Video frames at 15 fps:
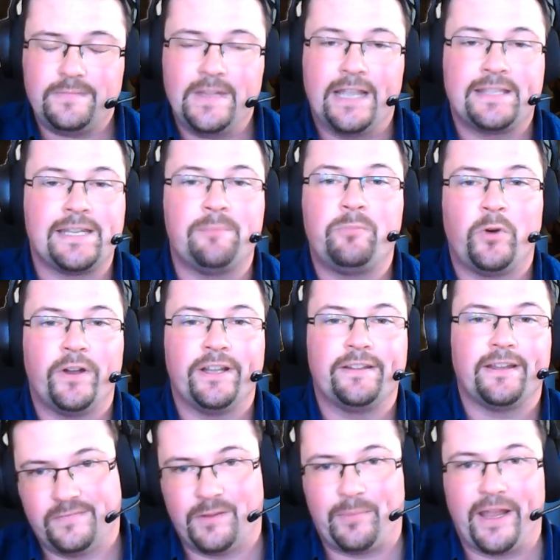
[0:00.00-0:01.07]
at some point,
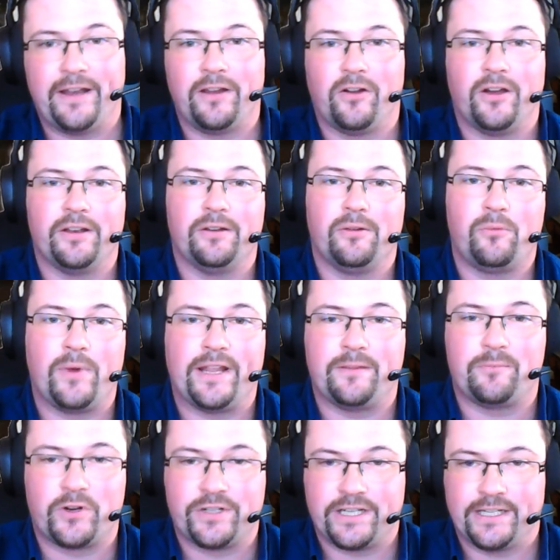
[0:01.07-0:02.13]
depending on where the
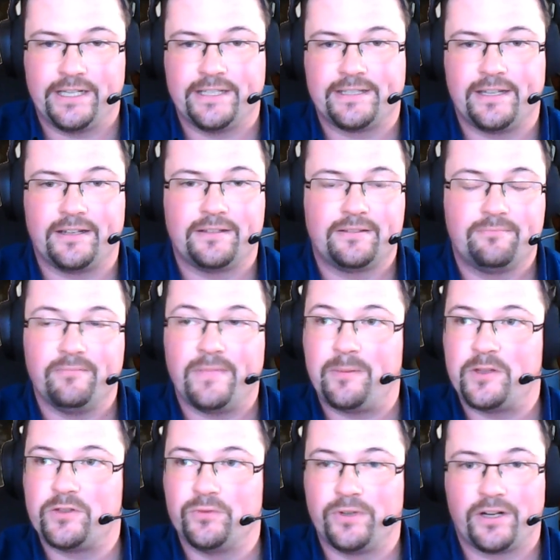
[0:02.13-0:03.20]
project is, that
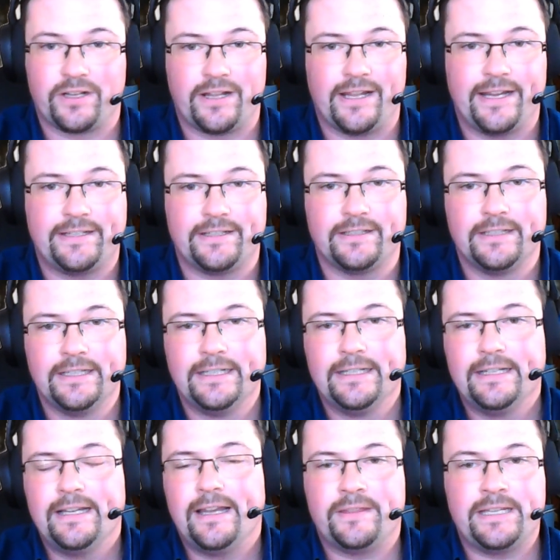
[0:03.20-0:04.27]
maybe sooner than later,
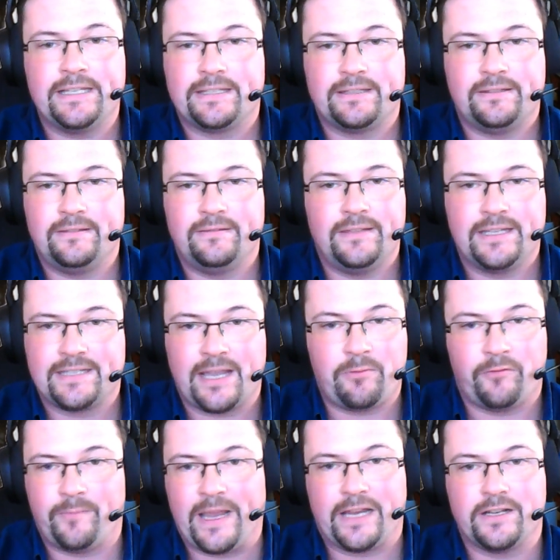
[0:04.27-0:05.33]
these type
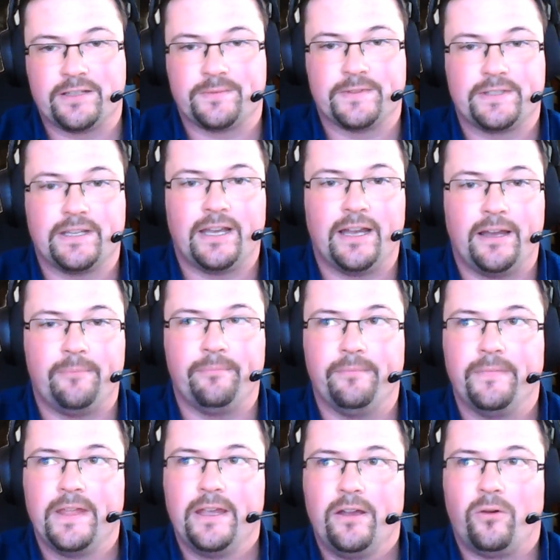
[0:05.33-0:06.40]
of mechanisms
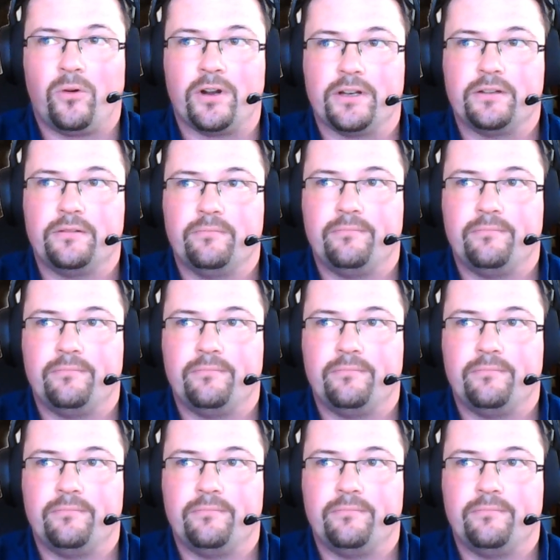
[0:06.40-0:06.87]
or